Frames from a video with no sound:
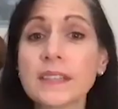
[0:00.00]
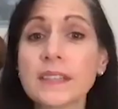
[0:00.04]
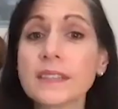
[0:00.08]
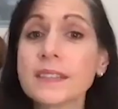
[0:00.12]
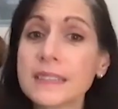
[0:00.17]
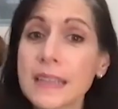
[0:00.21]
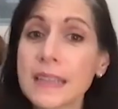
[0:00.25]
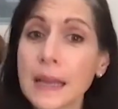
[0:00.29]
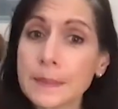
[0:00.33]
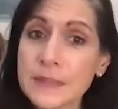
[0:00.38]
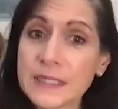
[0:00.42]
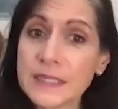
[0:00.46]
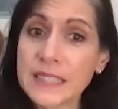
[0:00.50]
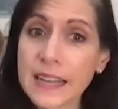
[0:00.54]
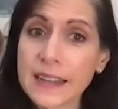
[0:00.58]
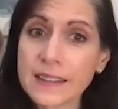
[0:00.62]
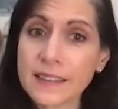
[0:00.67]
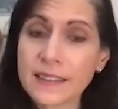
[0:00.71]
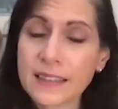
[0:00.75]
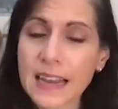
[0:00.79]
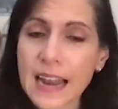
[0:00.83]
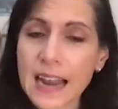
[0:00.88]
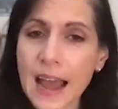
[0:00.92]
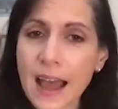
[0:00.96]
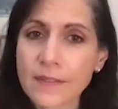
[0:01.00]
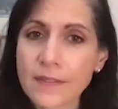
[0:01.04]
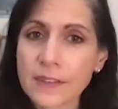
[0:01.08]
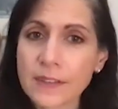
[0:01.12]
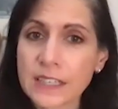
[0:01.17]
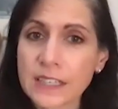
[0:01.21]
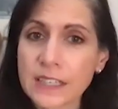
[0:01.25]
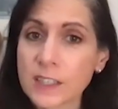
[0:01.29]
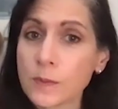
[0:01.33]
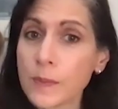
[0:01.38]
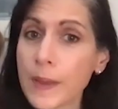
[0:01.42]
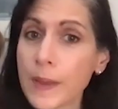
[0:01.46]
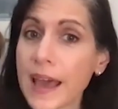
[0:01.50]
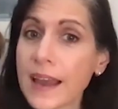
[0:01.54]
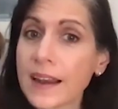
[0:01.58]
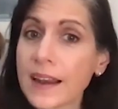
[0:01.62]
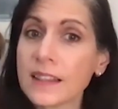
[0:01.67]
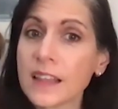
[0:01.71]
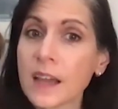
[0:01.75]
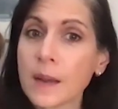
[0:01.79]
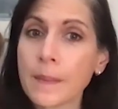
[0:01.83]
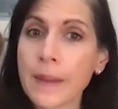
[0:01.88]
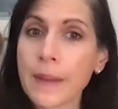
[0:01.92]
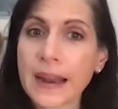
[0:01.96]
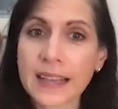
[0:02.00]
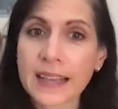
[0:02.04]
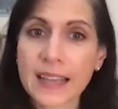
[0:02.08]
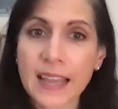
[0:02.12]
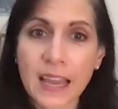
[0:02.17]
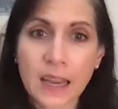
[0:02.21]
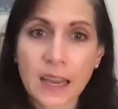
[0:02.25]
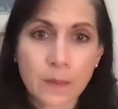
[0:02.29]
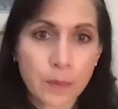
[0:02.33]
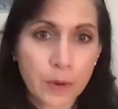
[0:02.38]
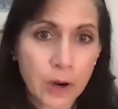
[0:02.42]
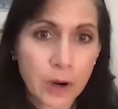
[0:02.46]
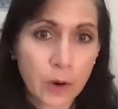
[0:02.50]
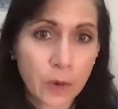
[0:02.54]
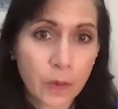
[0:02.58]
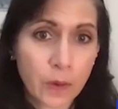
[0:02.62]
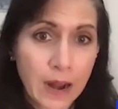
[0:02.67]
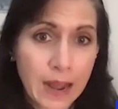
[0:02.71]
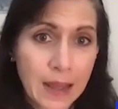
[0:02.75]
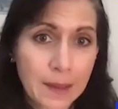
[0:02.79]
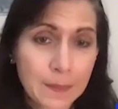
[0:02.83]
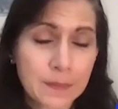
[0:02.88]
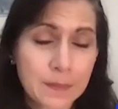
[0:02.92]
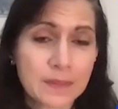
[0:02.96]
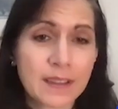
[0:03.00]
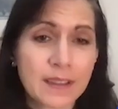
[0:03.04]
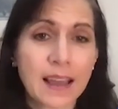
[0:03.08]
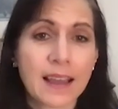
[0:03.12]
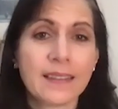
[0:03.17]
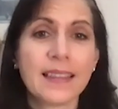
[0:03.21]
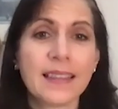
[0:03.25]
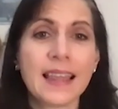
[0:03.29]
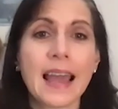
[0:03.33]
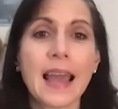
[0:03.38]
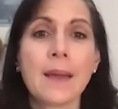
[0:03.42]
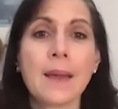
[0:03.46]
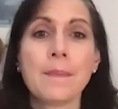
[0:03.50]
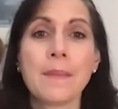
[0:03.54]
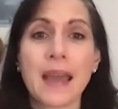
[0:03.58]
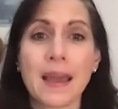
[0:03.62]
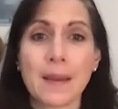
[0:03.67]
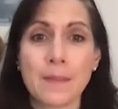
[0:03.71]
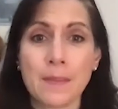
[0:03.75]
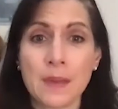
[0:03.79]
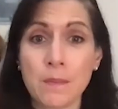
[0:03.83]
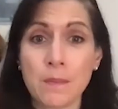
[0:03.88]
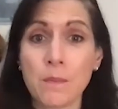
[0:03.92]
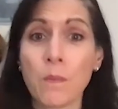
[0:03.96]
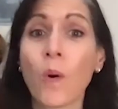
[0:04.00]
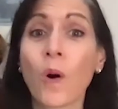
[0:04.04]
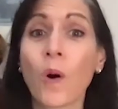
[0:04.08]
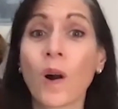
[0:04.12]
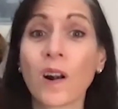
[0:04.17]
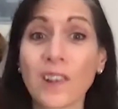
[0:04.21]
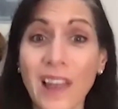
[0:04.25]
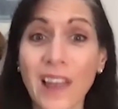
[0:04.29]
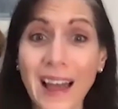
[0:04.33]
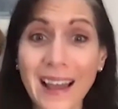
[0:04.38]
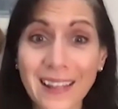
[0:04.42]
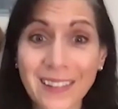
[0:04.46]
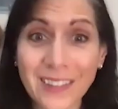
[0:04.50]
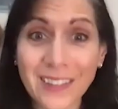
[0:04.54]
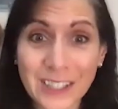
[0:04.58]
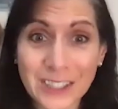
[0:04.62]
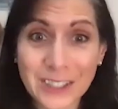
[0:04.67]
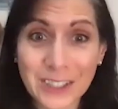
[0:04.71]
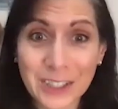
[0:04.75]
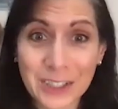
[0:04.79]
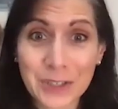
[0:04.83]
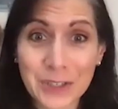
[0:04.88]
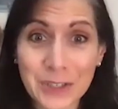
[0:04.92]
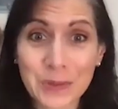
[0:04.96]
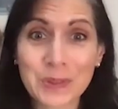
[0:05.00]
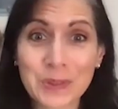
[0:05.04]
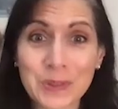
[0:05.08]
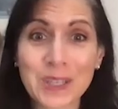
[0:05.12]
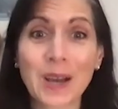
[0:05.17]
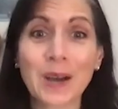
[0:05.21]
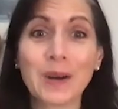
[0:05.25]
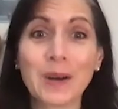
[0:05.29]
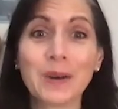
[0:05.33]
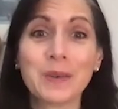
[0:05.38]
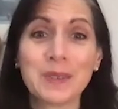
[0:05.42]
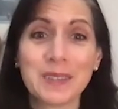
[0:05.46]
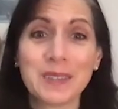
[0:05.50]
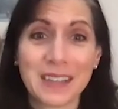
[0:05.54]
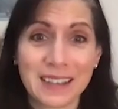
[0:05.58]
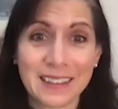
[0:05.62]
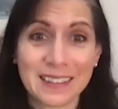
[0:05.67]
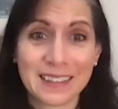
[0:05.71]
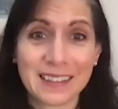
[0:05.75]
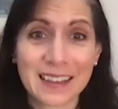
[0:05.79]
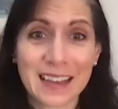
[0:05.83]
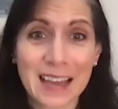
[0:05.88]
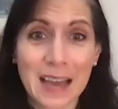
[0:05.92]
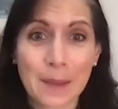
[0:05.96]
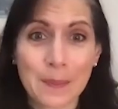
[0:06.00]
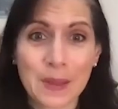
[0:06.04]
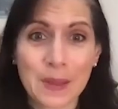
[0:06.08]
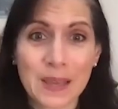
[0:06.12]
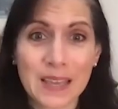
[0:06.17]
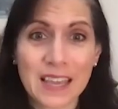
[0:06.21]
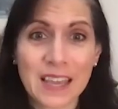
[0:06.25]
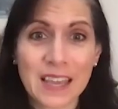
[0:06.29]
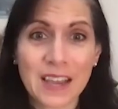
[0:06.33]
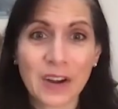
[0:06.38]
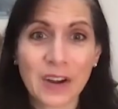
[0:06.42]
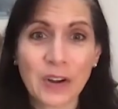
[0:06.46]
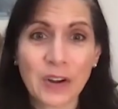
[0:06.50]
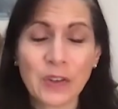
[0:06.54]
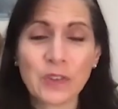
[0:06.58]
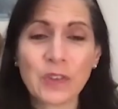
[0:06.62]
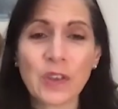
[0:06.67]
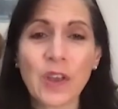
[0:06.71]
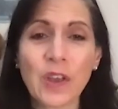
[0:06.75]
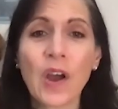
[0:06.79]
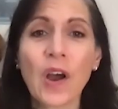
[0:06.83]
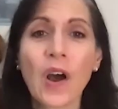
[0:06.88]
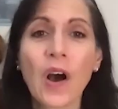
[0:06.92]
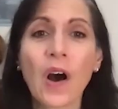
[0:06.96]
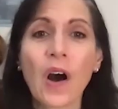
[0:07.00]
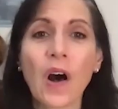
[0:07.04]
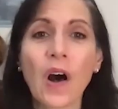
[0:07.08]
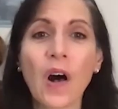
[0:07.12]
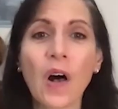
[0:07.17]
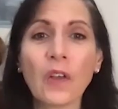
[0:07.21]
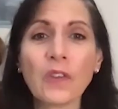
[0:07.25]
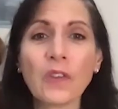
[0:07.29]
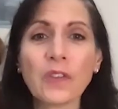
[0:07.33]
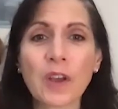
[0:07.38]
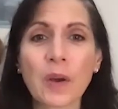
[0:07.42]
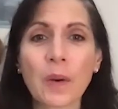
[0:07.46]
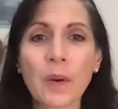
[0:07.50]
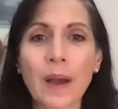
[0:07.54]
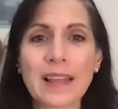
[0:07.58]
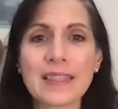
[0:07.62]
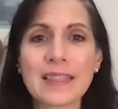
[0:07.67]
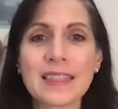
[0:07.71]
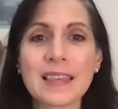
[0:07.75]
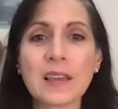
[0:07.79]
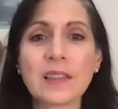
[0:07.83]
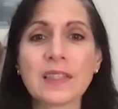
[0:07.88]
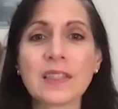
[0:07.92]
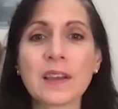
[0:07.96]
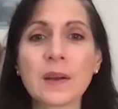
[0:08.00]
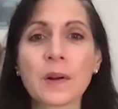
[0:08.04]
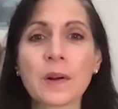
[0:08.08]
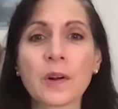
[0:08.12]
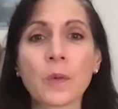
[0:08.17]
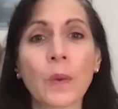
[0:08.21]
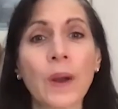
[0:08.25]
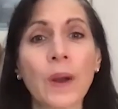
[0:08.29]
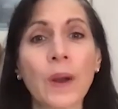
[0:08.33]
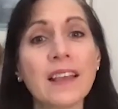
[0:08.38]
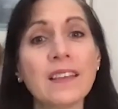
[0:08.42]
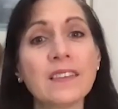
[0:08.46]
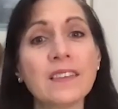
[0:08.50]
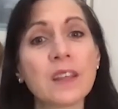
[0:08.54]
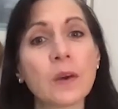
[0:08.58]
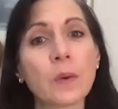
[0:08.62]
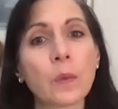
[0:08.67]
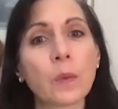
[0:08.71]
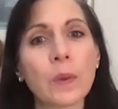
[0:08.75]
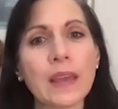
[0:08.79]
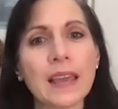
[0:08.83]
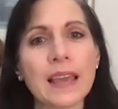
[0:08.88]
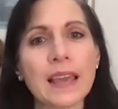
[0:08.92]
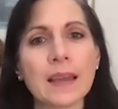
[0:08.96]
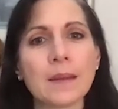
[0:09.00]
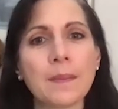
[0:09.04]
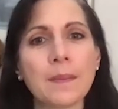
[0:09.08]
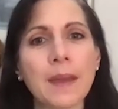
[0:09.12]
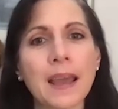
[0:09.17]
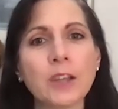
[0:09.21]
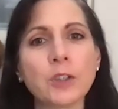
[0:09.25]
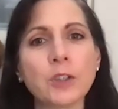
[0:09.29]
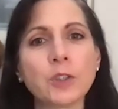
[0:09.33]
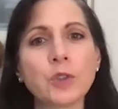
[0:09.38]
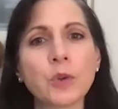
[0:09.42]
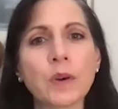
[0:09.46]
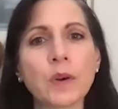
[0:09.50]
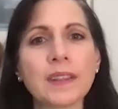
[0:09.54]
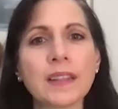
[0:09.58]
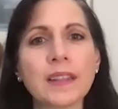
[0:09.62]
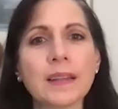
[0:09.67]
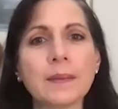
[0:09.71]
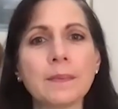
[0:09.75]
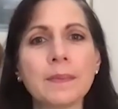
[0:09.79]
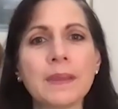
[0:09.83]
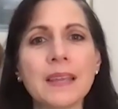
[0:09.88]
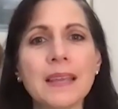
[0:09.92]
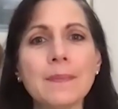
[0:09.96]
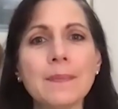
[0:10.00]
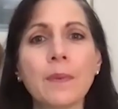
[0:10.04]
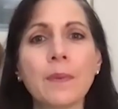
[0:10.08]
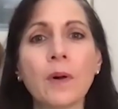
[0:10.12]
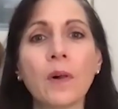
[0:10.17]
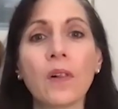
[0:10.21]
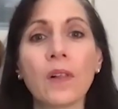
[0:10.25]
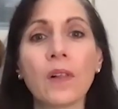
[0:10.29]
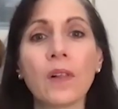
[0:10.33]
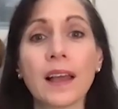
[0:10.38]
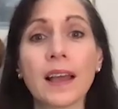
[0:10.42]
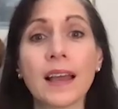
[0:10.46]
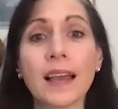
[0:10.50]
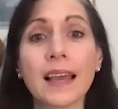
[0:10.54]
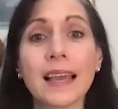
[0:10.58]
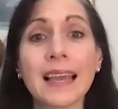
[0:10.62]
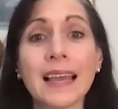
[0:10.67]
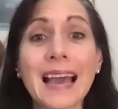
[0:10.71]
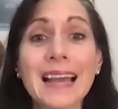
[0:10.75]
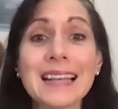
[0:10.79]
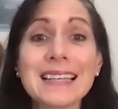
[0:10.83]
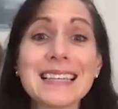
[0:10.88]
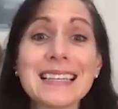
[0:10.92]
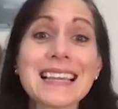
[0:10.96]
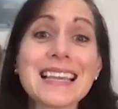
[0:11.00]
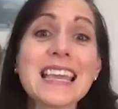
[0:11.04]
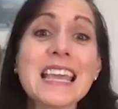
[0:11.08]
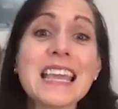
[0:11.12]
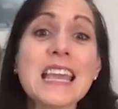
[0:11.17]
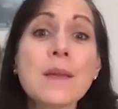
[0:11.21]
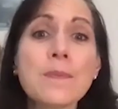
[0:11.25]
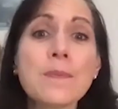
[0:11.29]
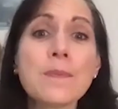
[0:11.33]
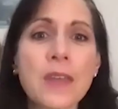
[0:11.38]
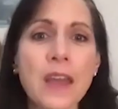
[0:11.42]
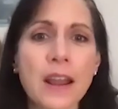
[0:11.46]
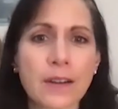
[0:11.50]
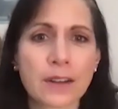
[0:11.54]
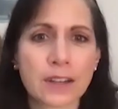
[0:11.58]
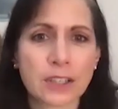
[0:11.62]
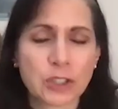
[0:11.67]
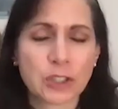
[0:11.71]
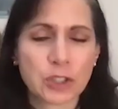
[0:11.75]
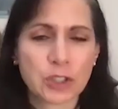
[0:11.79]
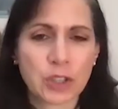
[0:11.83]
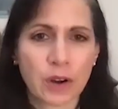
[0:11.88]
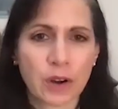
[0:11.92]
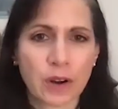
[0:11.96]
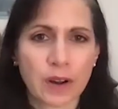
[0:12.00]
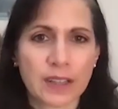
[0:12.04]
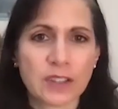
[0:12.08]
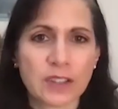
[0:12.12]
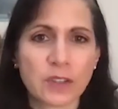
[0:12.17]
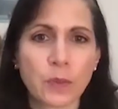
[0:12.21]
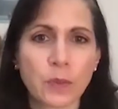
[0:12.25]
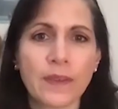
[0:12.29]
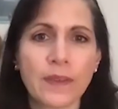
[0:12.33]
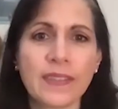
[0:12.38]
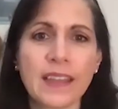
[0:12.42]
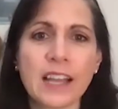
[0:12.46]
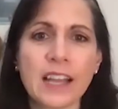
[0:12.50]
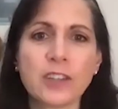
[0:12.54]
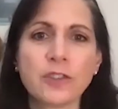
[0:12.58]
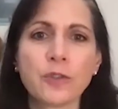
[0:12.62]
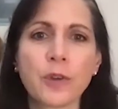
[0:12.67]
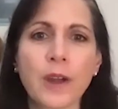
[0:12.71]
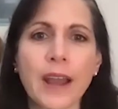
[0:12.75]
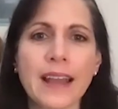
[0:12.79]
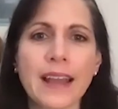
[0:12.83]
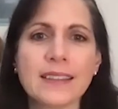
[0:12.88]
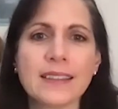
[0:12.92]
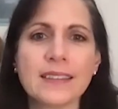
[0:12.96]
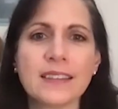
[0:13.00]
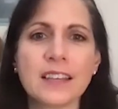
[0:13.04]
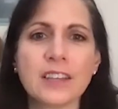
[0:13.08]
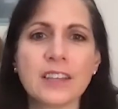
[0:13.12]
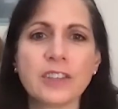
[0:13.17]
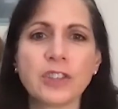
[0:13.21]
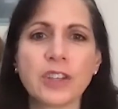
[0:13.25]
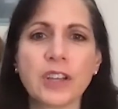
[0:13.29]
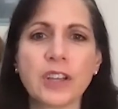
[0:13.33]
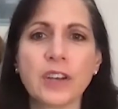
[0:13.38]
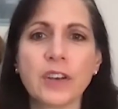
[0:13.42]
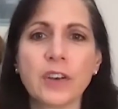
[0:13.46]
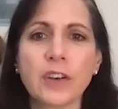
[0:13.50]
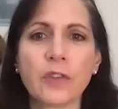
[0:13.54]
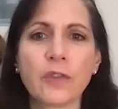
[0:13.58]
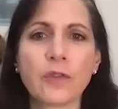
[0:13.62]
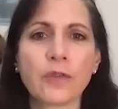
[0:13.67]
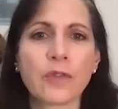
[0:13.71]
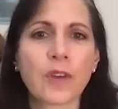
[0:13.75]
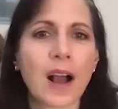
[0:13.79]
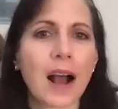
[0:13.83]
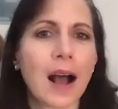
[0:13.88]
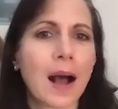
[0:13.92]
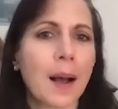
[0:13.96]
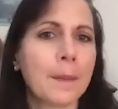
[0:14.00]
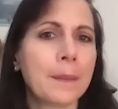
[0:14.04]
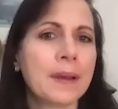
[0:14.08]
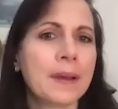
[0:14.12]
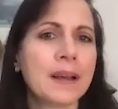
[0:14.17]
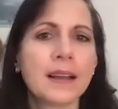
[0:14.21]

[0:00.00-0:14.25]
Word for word: some states that haven't expanded their Medicaid programs, and they may be more likely to do so in the coming years also, I think there are ways that we can make sure that people get to keep their insurance when they transition from